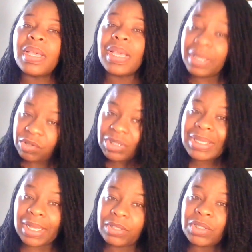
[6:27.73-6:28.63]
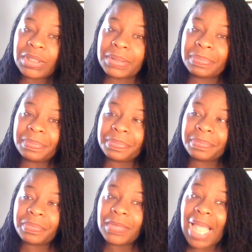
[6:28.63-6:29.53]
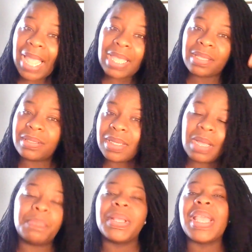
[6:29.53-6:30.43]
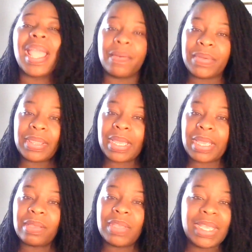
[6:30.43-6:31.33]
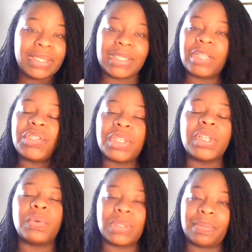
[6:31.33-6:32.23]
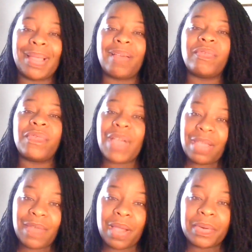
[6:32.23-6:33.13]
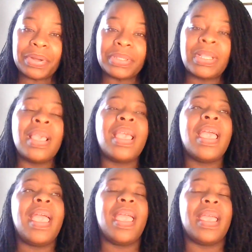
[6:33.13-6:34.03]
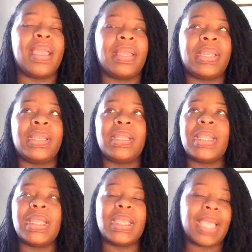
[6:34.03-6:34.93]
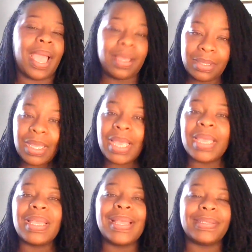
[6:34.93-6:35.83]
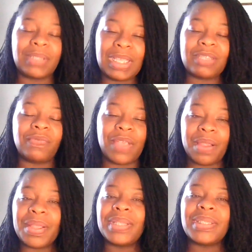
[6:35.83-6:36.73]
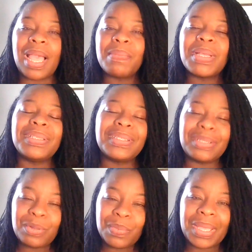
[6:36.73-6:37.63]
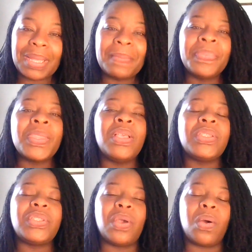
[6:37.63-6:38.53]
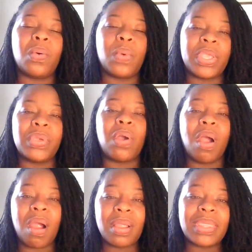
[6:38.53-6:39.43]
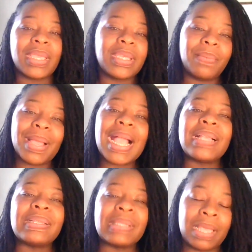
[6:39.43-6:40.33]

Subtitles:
each section, like to complete everything. Each session, it was about 5 hours. And yeah, is very time consuming. So when you are thinking about